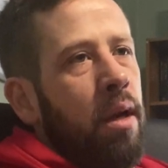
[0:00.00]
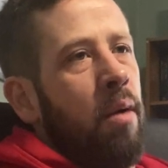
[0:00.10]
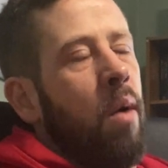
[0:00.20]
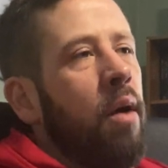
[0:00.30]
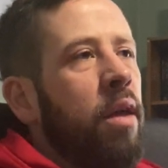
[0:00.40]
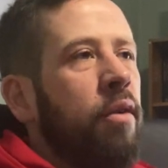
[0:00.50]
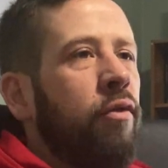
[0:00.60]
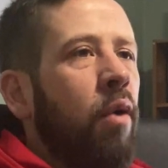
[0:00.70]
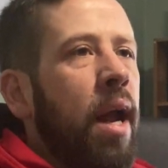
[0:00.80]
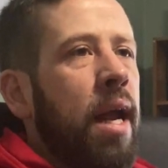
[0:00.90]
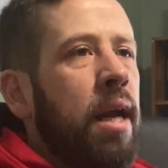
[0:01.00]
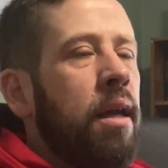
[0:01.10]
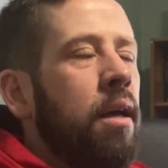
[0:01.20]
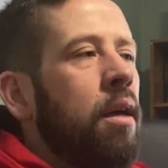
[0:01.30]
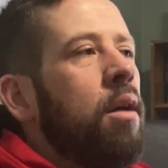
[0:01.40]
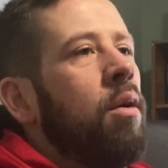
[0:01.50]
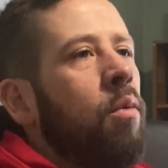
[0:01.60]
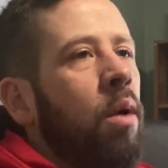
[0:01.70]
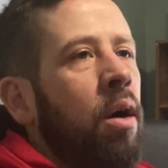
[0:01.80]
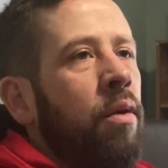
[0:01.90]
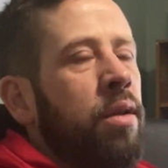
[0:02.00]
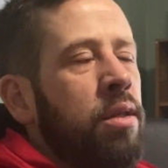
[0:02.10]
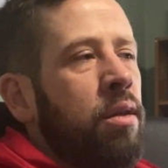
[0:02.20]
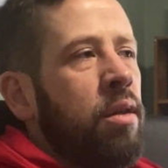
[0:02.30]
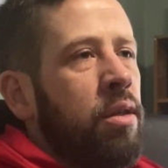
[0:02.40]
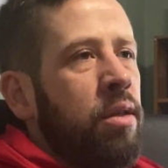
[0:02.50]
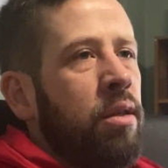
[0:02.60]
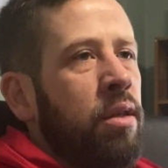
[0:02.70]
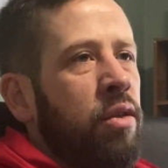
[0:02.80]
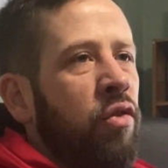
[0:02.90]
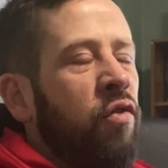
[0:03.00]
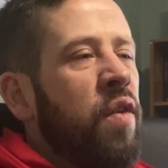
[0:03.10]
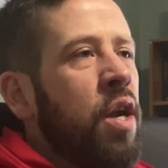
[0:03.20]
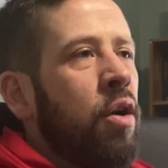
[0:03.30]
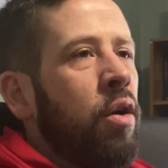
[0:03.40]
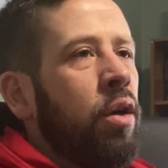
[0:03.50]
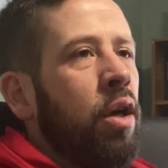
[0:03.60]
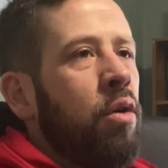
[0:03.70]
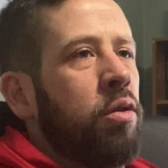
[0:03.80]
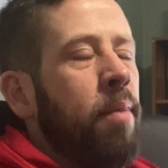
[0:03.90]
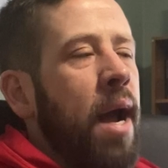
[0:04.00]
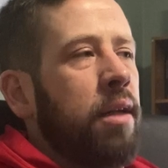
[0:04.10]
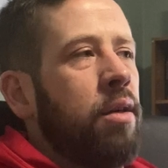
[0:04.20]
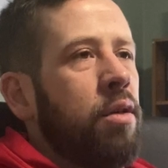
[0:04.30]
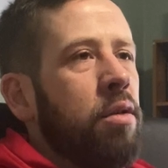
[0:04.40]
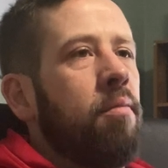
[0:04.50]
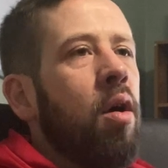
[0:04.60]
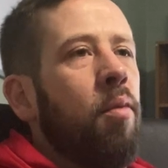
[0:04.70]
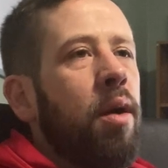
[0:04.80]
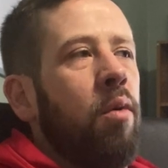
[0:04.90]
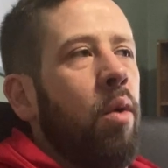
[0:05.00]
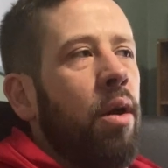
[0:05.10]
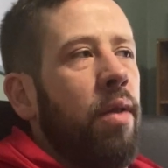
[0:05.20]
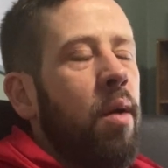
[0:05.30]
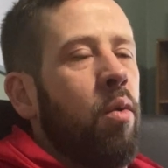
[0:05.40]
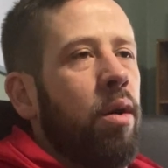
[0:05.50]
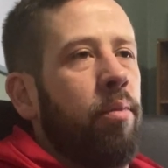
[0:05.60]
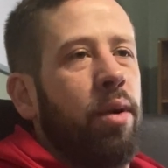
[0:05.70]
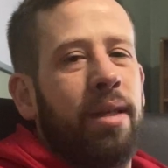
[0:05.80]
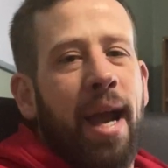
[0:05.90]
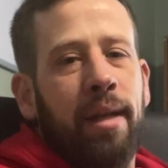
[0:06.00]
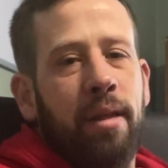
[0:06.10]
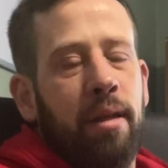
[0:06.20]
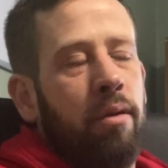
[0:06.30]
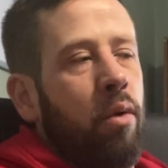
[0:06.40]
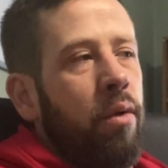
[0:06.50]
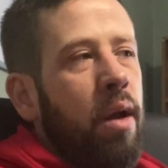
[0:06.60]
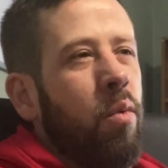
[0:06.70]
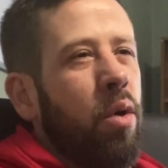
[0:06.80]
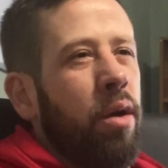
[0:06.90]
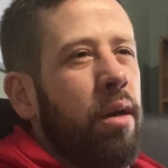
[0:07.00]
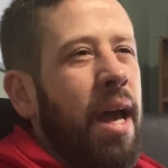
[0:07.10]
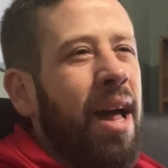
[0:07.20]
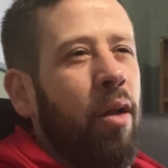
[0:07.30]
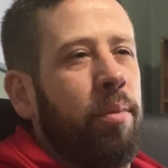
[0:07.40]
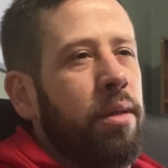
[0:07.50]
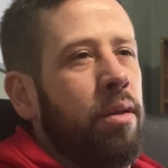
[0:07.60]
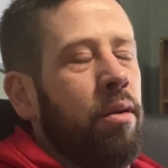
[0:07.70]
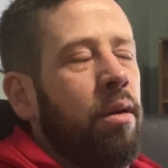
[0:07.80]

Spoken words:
Why are they afraid? Well, this fear goes back to this moment where they weren't protected or they weren't helped.